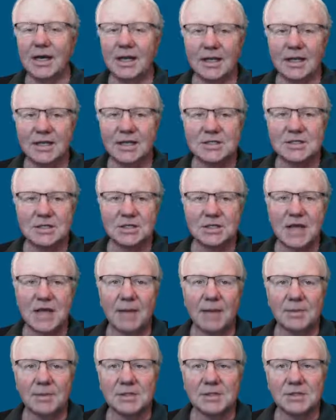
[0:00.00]
lists the
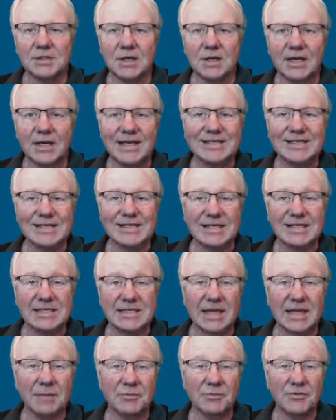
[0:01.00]
topics, so you can easily
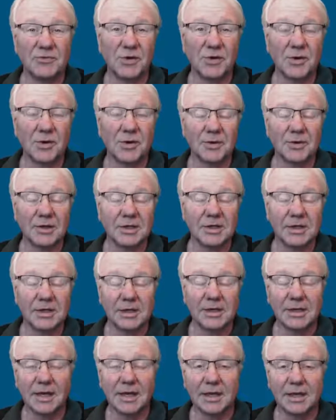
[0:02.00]
skip forward
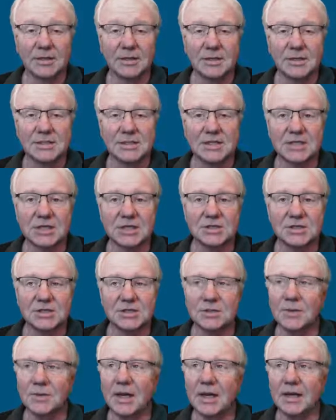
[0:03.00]
to the sections
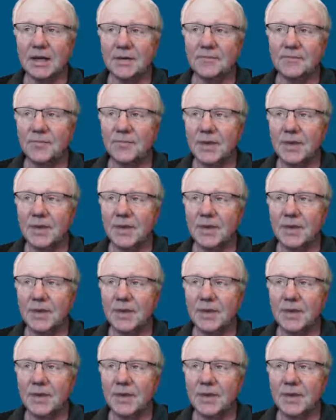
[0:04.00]
you want.